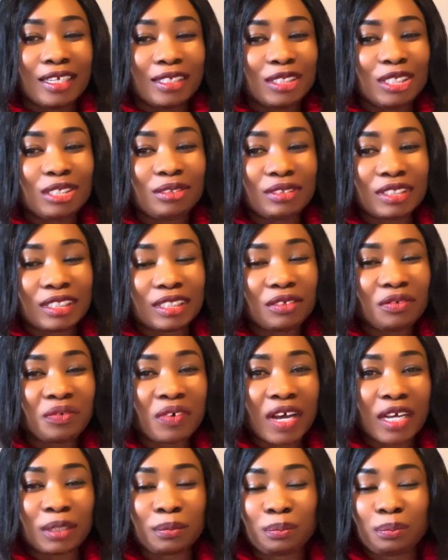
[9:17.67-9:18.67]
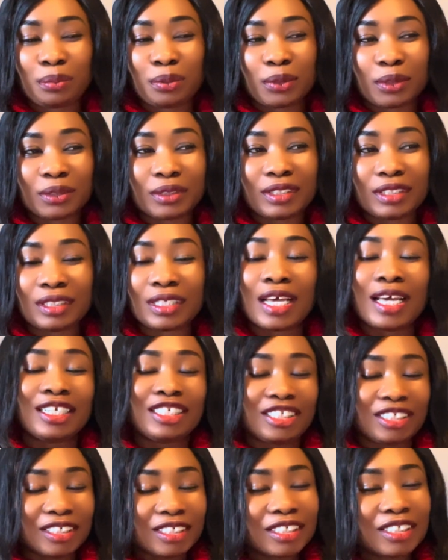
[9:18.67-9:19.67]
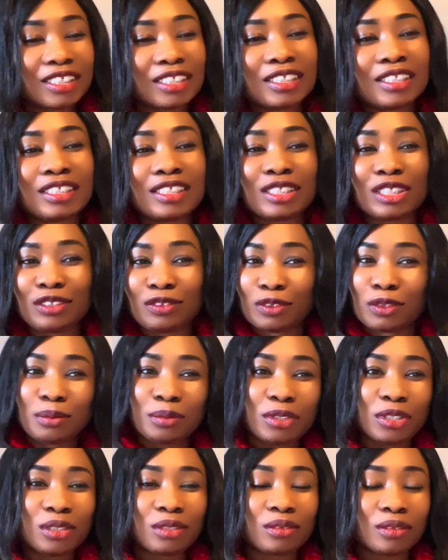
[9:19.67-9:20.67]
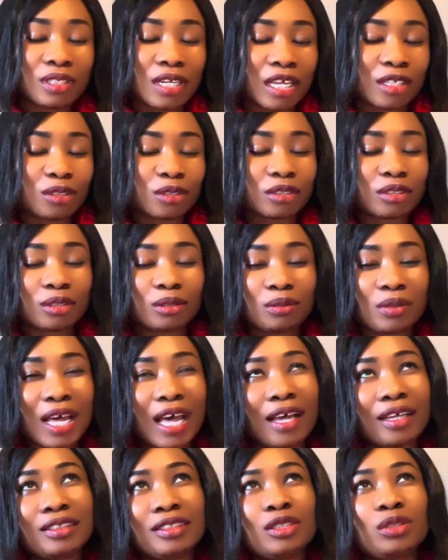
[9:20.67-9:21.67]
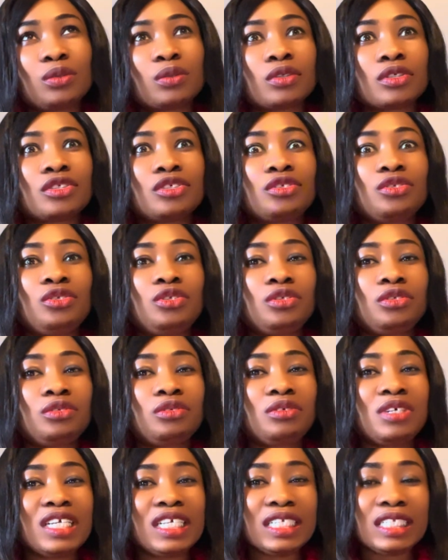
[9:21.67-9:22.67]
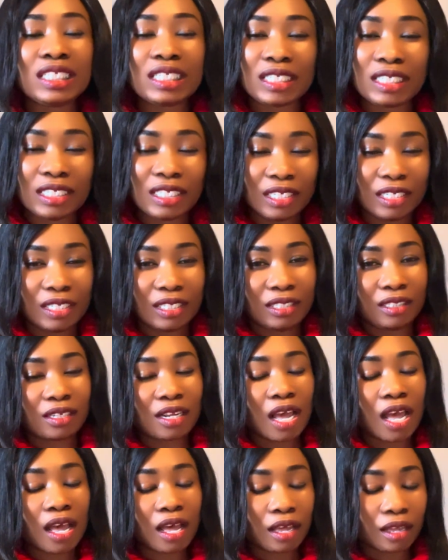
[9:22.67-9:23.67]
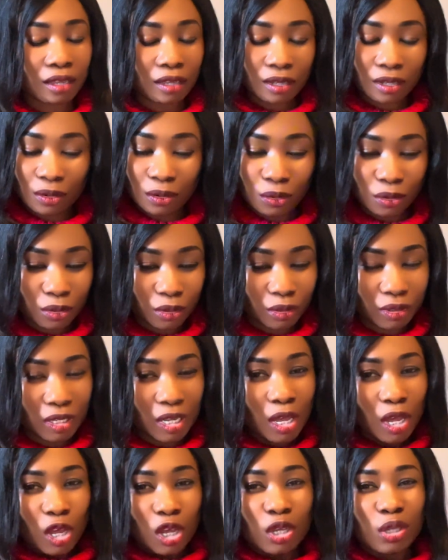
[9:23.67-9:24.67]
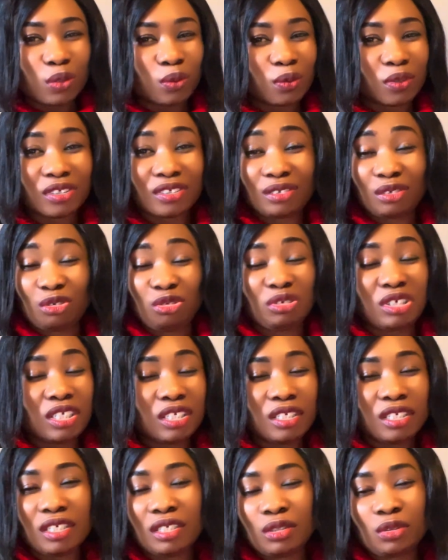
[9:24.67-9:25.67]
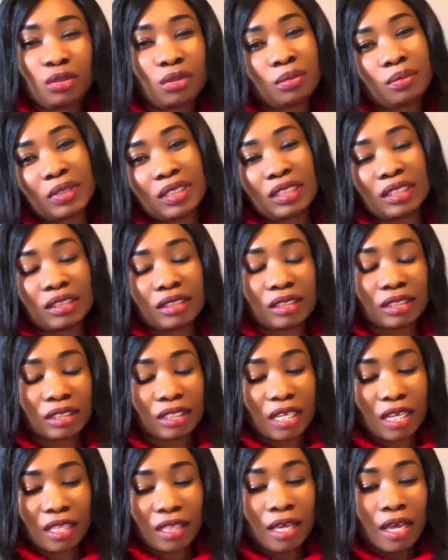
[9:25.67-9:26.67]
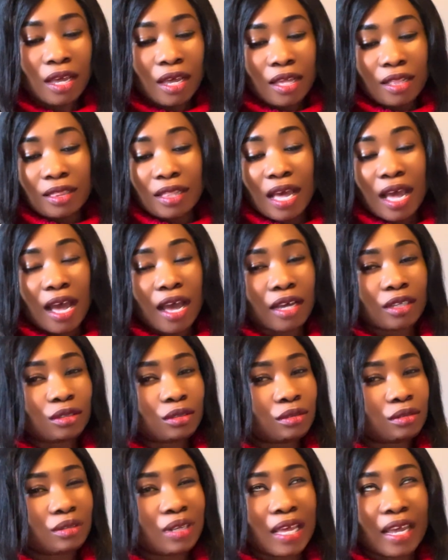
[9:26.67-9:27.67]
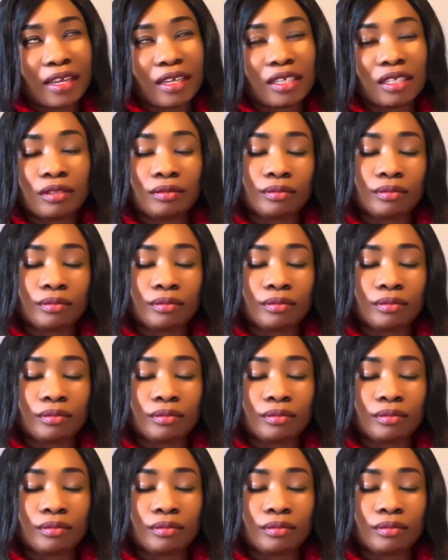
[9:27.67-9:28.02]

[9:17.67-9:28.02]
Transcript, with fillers: the receiver ports, changing this from this one. I just know, and it was draining. God, it was draining, to be sincere, that I had to let